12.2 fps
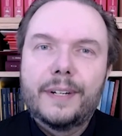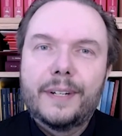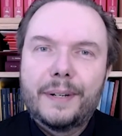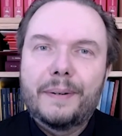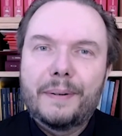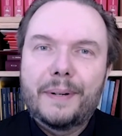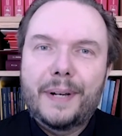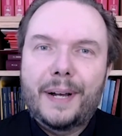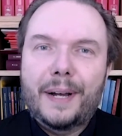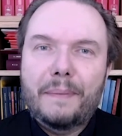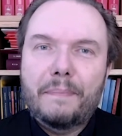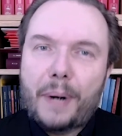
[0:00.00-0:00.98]
Mm-hmm.
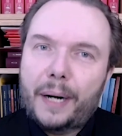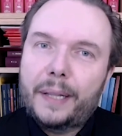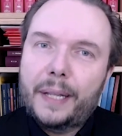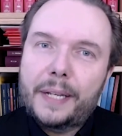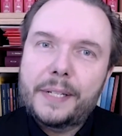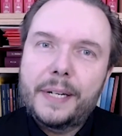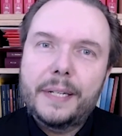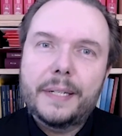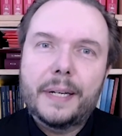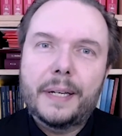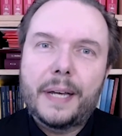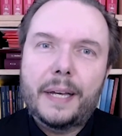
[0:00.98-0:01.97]
Uh, partly, isn't it?
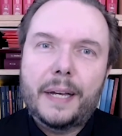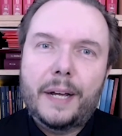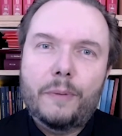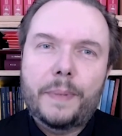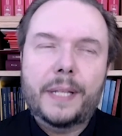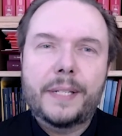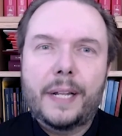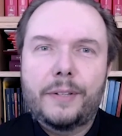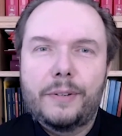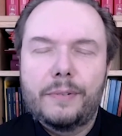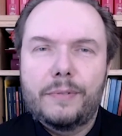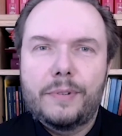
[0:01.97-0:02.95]
I, I, hope that's not
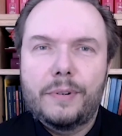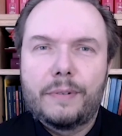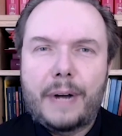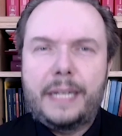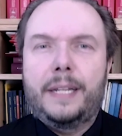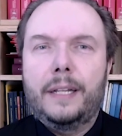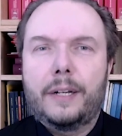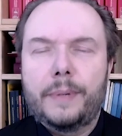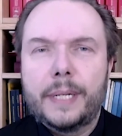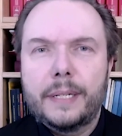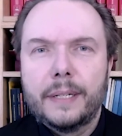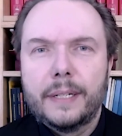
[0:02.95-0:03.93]
too too
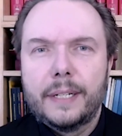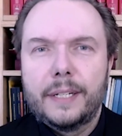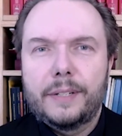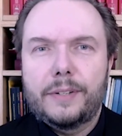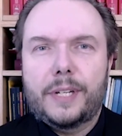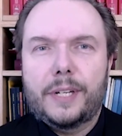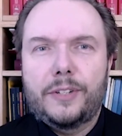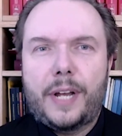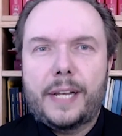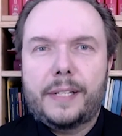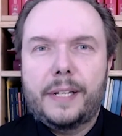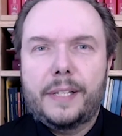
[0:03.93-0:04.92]
grandiloquent to
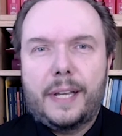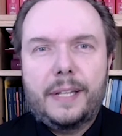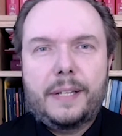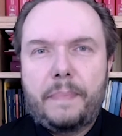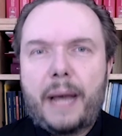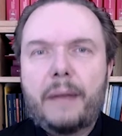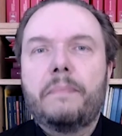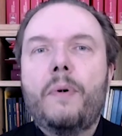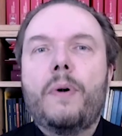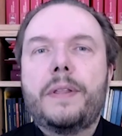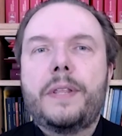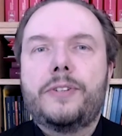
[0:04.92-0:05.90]
suggest it's it's about
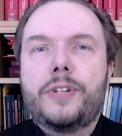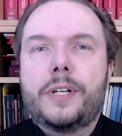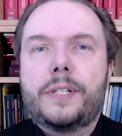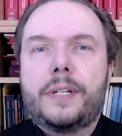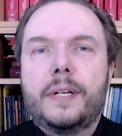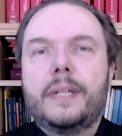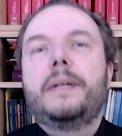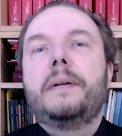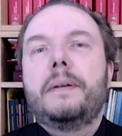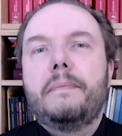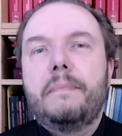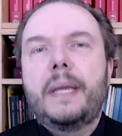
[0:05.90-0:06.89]
more than just
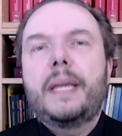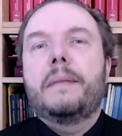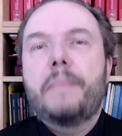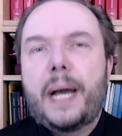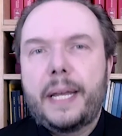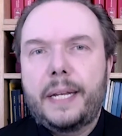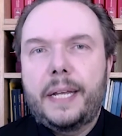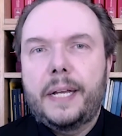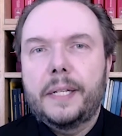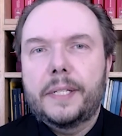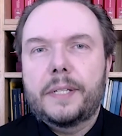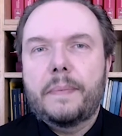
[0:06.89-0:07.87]
me and my
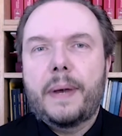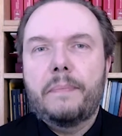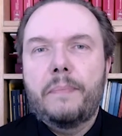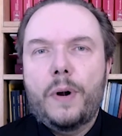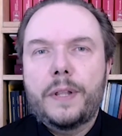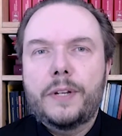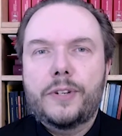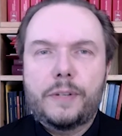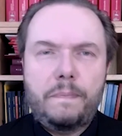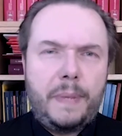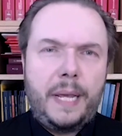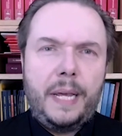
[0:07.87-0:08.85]
needs. It's about more than just
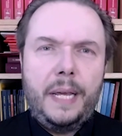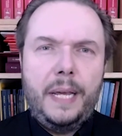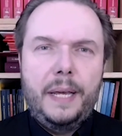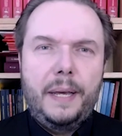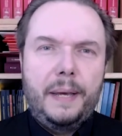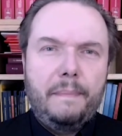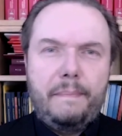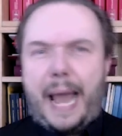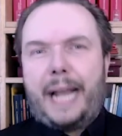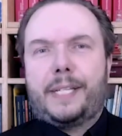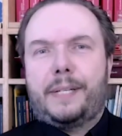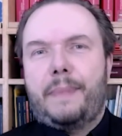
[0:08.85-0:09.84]
me
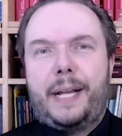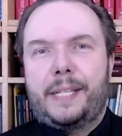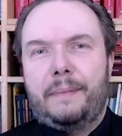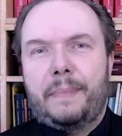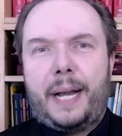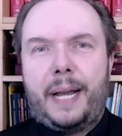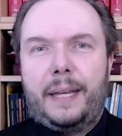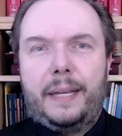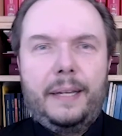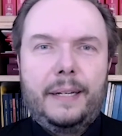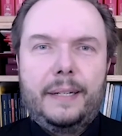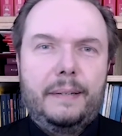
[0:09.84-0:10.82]
maximizing my
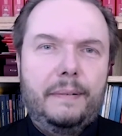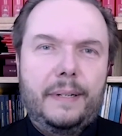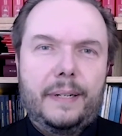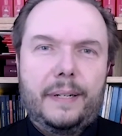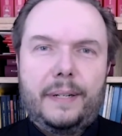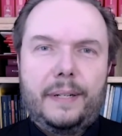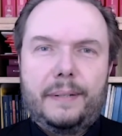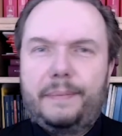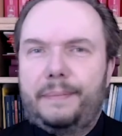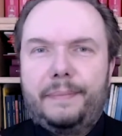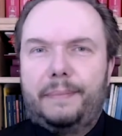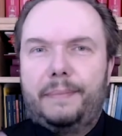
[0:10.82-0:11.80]
uh,
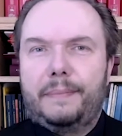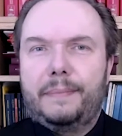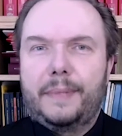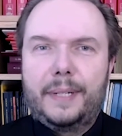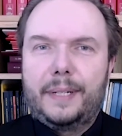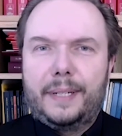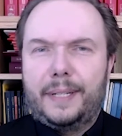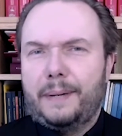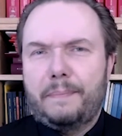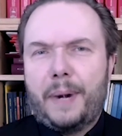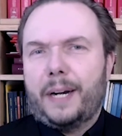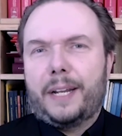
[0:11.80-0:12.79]
uh,
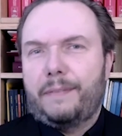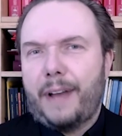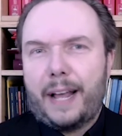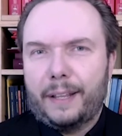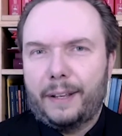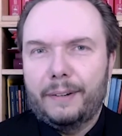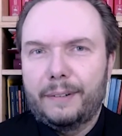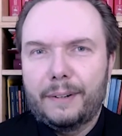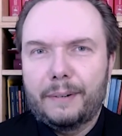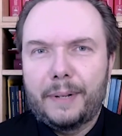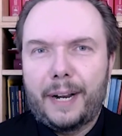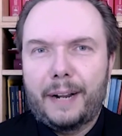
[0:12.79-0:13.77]
market value
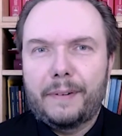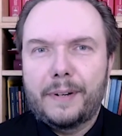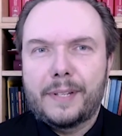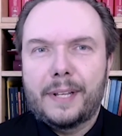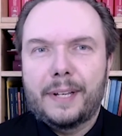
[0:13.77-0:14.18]
or whatever is the,